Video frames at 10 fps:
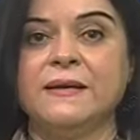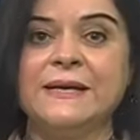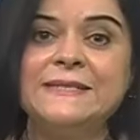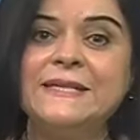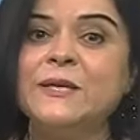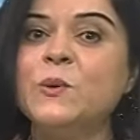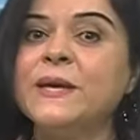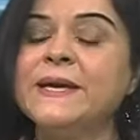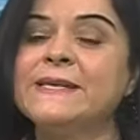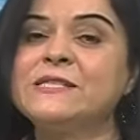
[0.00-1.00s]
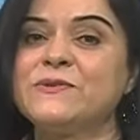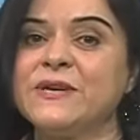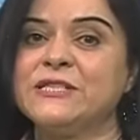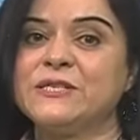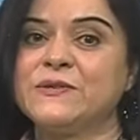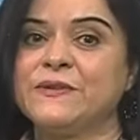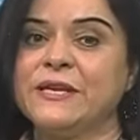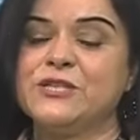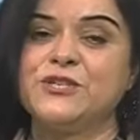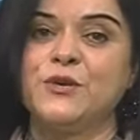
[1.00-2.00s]
Continuing its rich
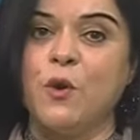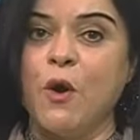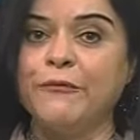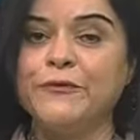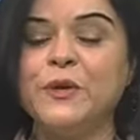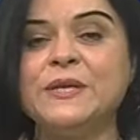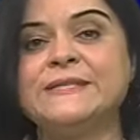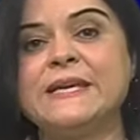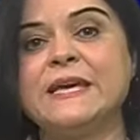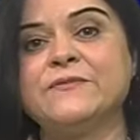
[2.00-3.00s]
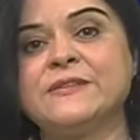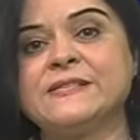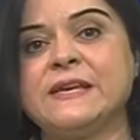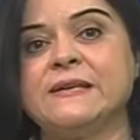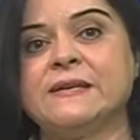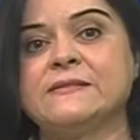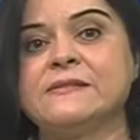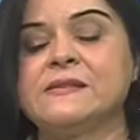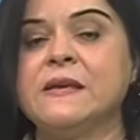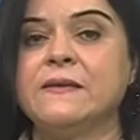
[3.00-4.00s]
tradition of unity and
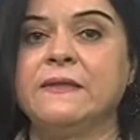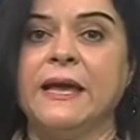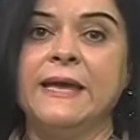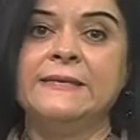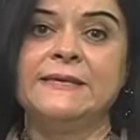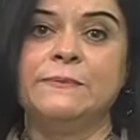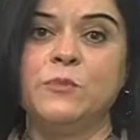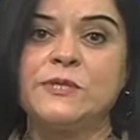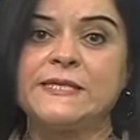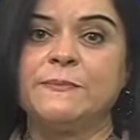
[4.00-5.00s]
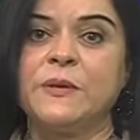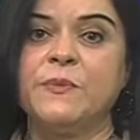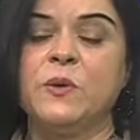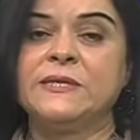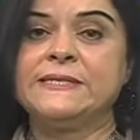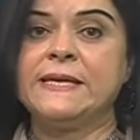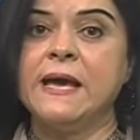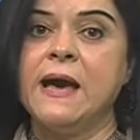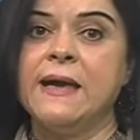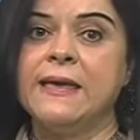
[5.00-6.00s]
resilience, the Indian Muslim
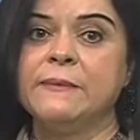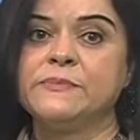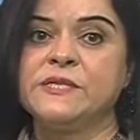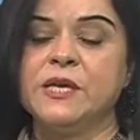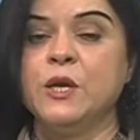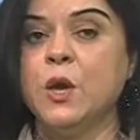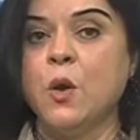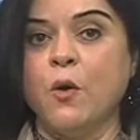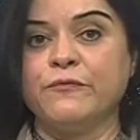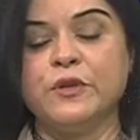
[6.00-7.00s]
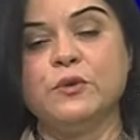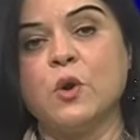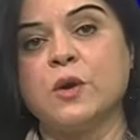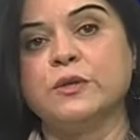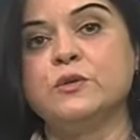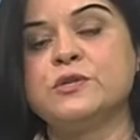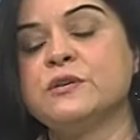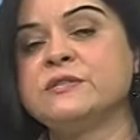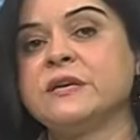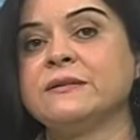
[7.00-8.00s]
Community, IMC, of New York, New
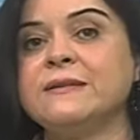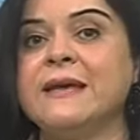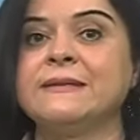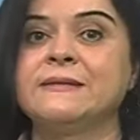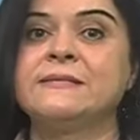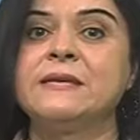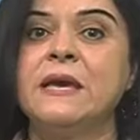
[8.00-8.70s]
Jersey, Connecticut,